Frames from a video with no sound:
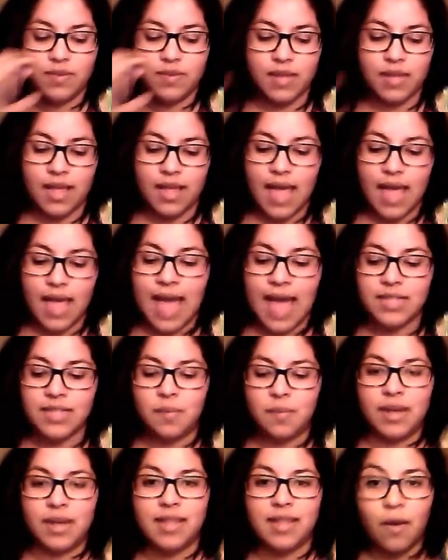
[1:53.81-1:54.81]
aspect
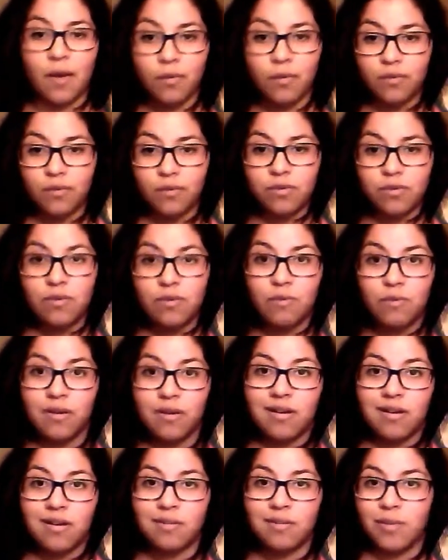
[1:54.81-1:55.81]
that you were
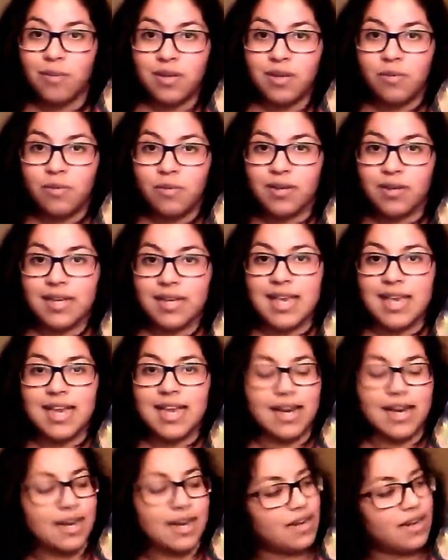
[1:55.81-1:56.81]
when you were a kid. And,
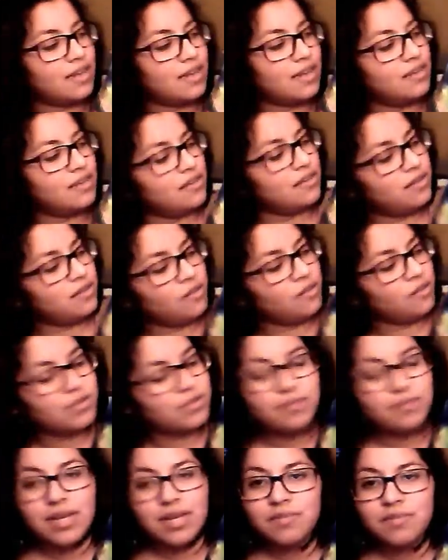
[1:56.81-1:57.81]

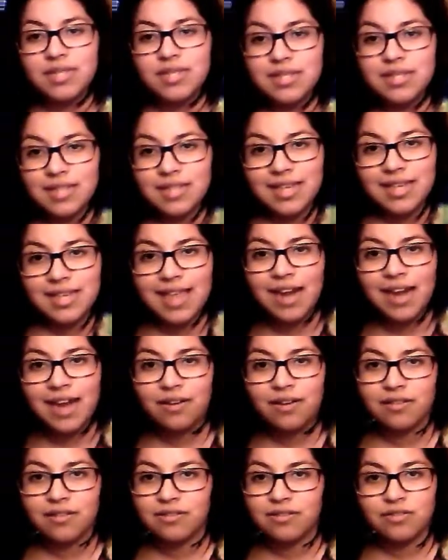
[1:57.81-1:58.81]
sometimes things like that are
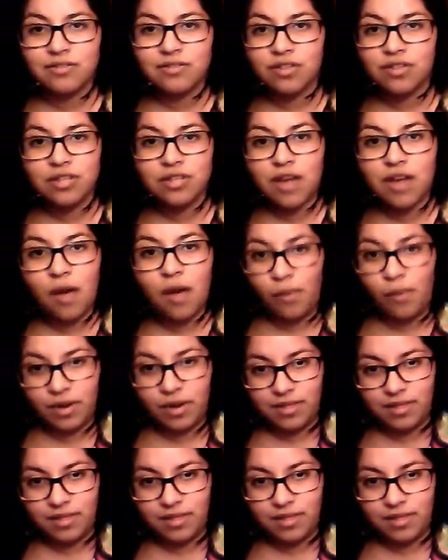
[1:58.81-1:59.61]
just not worth